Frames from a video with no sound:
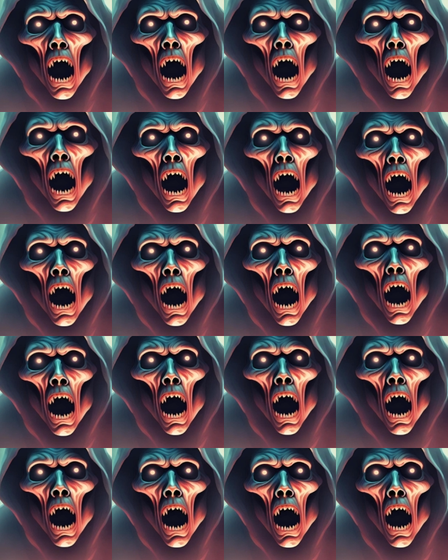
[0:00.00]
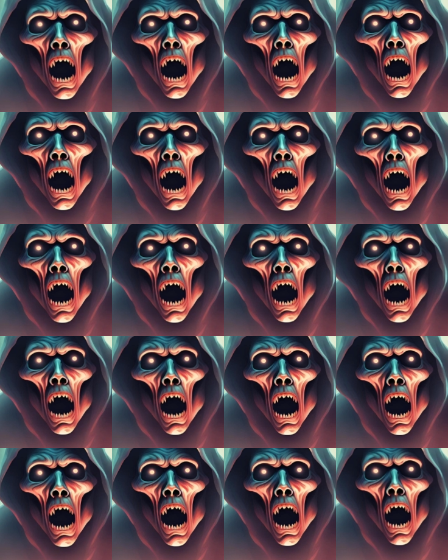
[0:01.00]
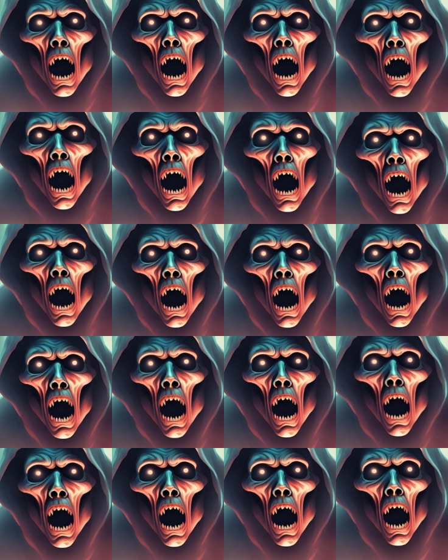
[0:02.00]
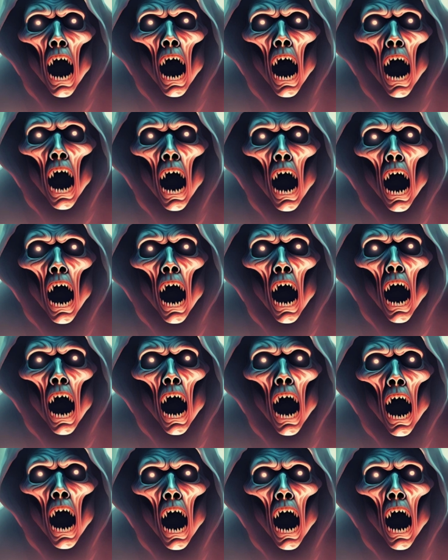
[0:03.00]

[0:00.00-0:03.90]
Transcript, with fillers: The dim trail wound tortuously between dense walls of giant trees.